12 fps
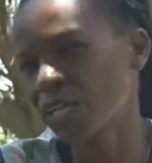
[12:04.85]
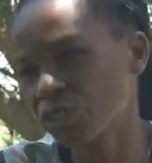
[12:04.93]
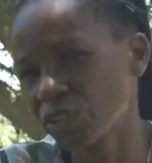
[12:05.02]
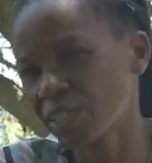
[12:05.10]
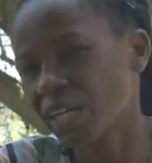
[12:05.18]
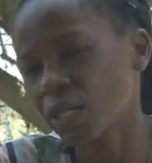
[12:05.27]

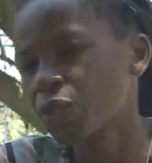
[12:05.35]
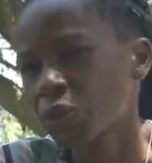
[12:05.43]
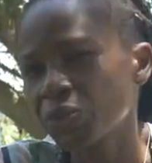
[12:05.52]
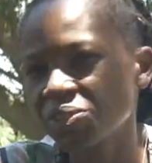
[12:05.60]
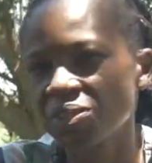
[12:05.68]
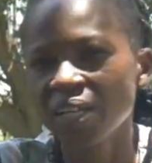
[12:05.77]
actually
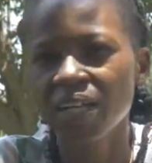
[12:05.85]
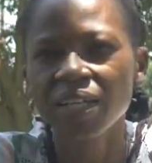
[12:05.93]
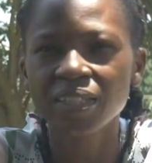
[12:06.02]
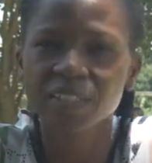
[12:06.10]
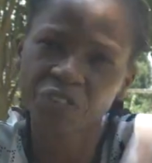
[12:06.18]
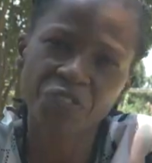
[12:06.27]
across
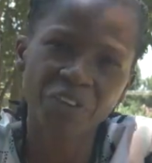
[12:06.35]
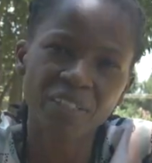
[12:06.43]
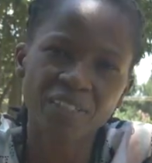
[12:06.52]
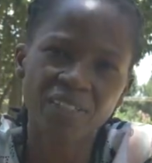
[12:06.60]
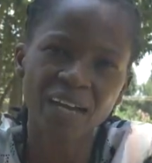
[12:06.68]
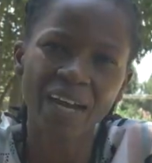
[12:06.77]

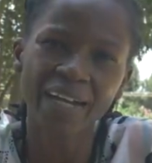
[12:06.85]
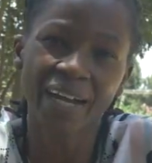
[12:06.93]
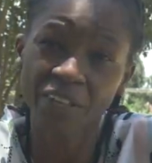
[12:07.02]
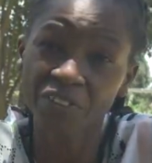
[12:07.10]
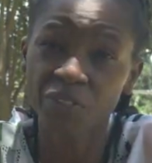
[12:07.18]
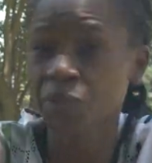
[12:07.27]
different
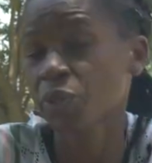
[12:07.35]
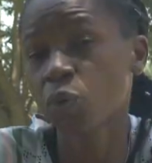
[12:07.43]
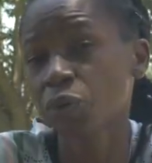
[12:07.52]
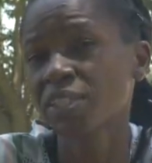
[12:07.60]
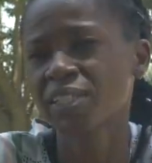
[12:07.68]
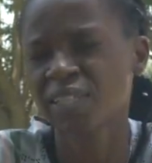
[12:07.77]
countries on the
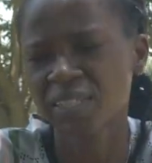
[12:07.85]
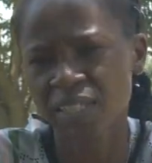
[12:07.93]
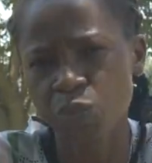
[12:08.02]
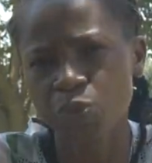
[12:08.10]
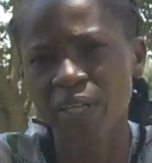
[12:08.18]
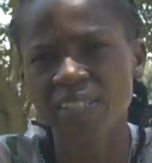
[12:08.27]
continent
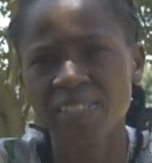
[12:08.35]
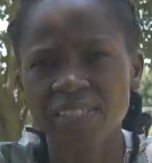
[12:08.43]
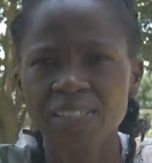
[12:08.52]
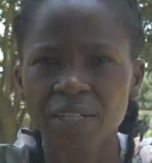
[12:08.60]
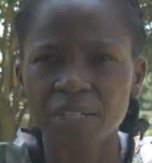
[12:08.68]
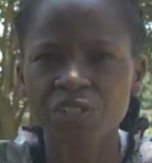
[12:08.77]
as well as
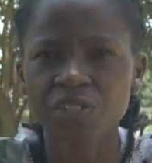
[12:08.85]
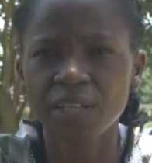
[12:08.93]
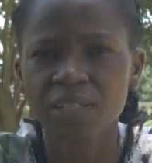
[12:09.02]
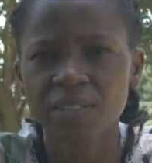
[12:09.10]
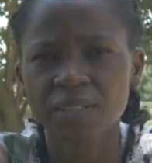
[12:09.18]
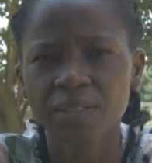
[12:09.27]

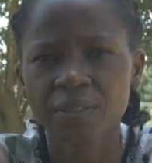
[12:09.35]
internationally.